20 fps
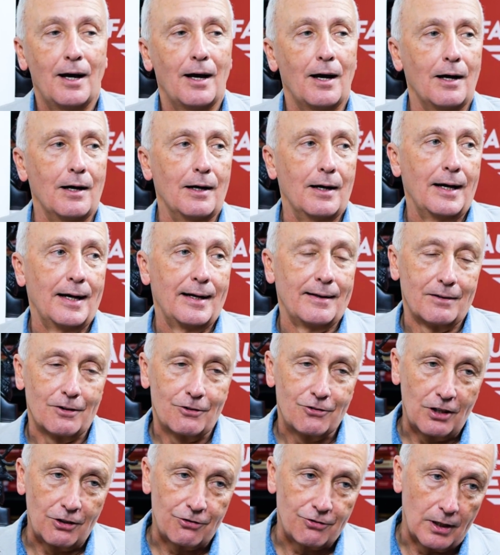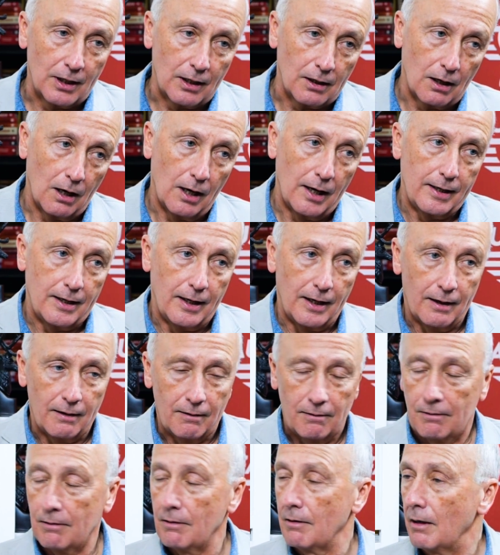and assisting,
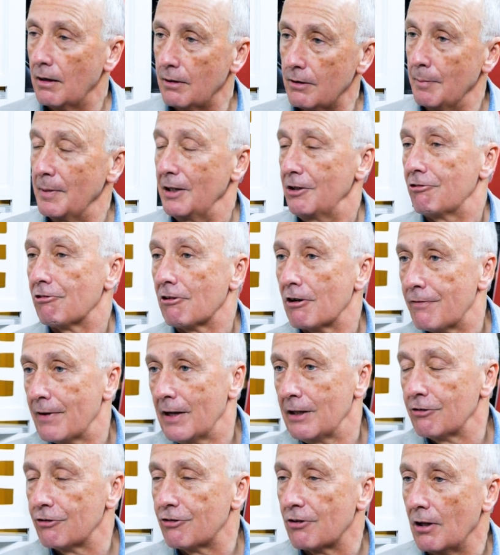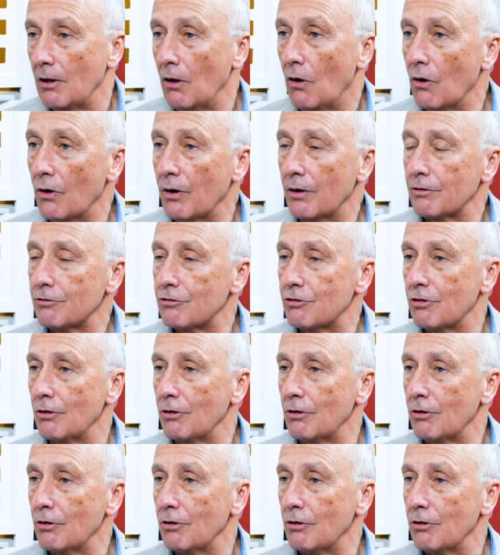guiding the Ministry of Defence along